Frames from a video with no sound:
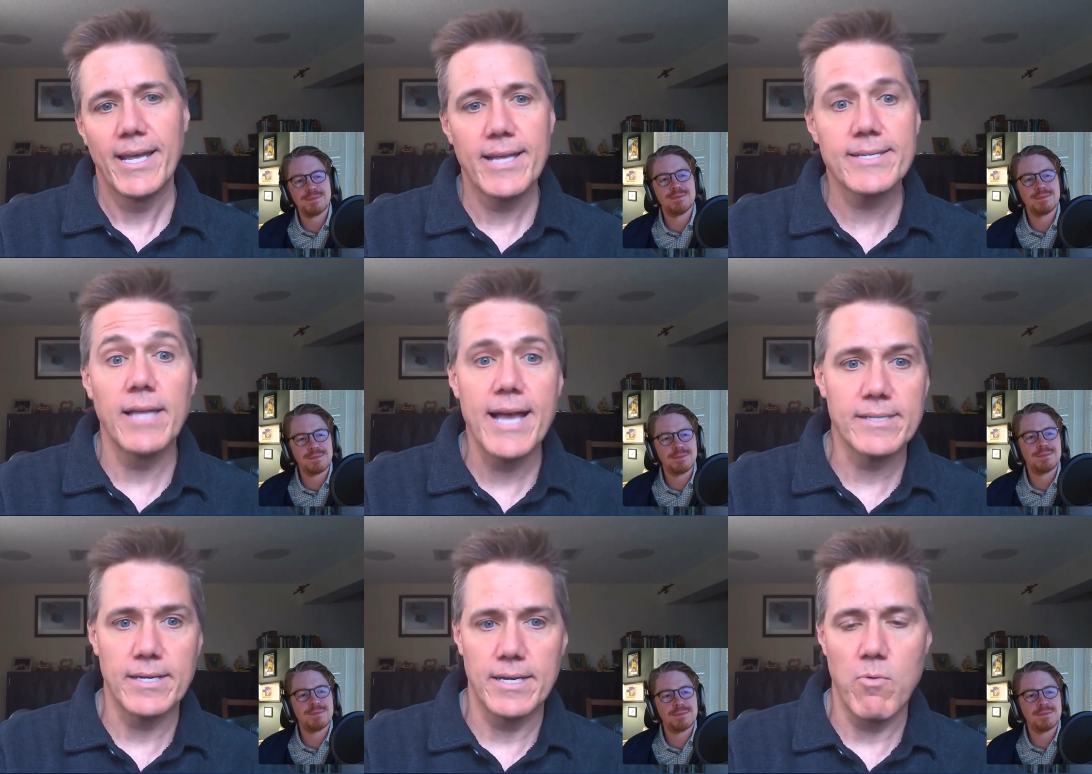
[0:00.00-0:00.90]
Speaker 1: And that's the
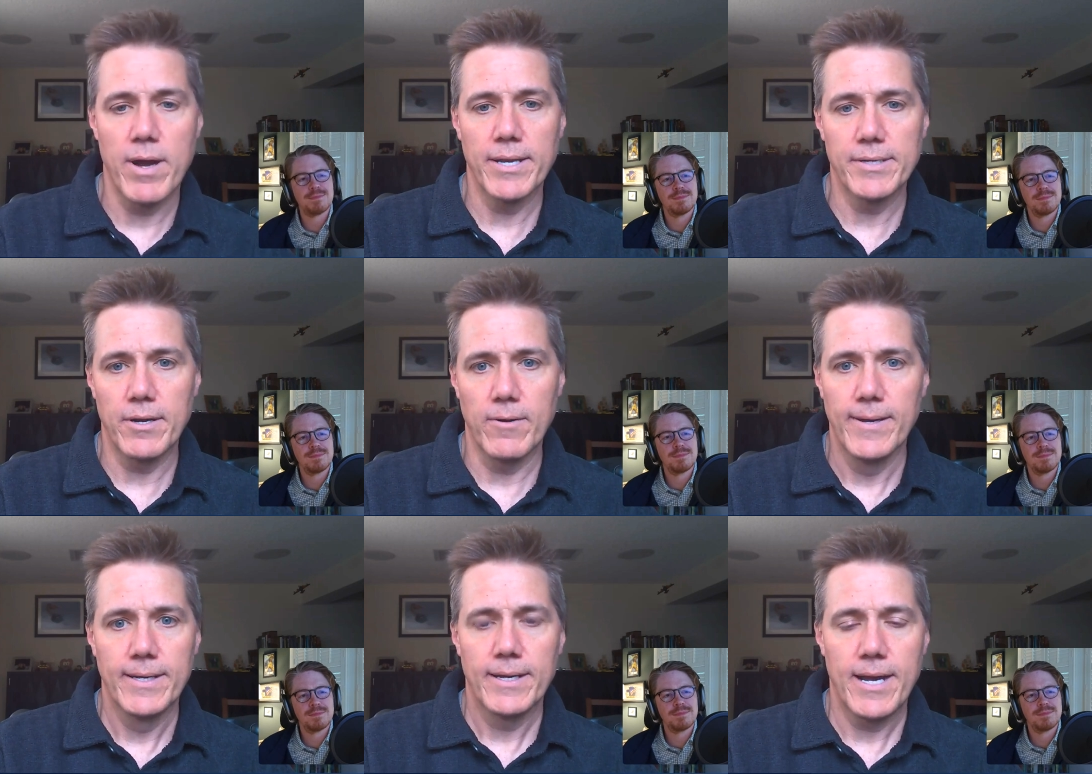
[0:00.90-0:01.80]
last thing you want to do
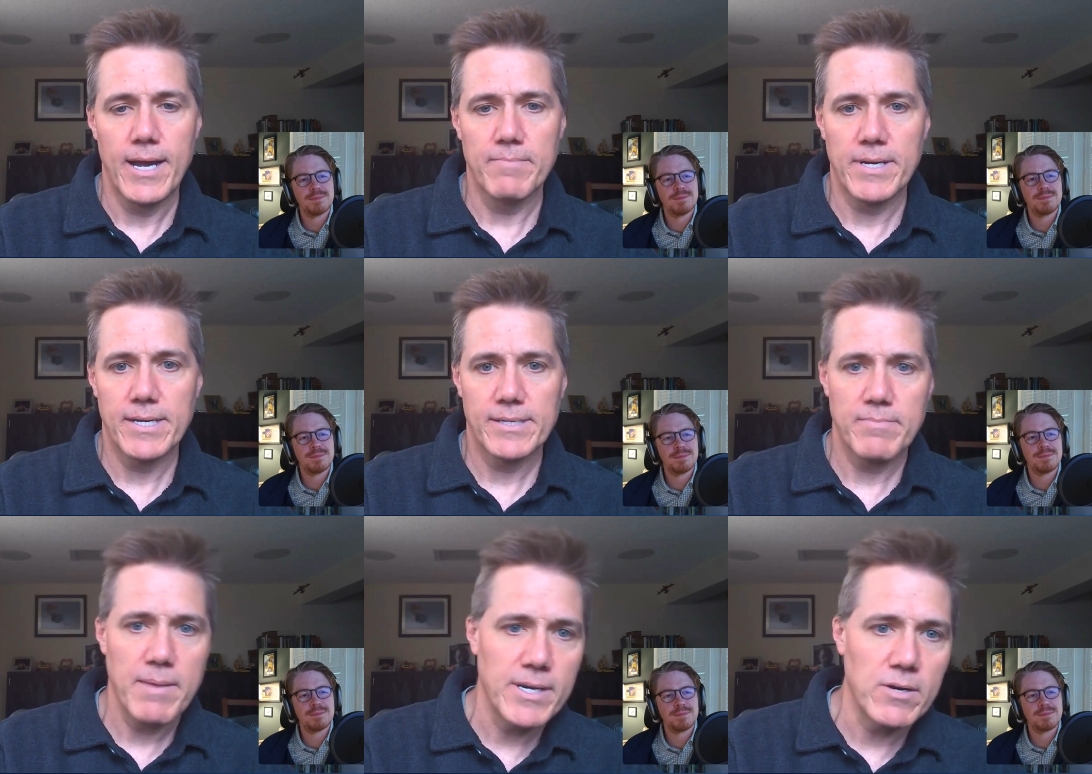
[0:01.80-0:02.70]
uh,
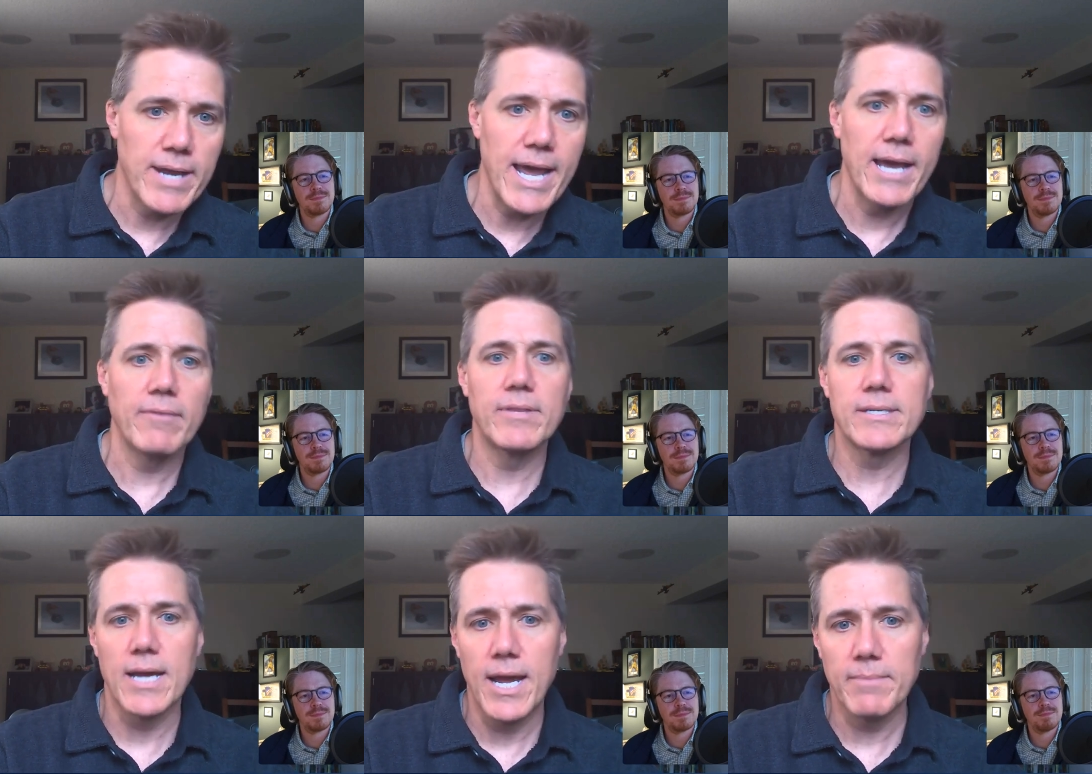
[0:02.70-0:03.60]
because maybe you don't have the
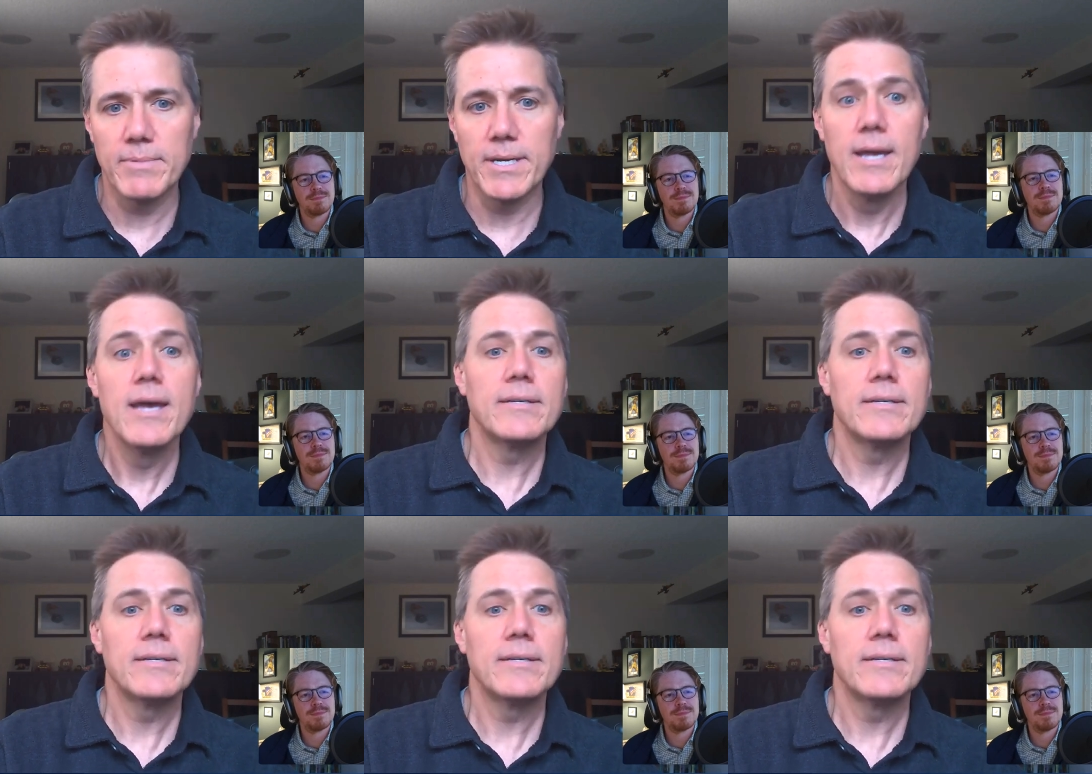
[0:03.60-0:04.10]
time to,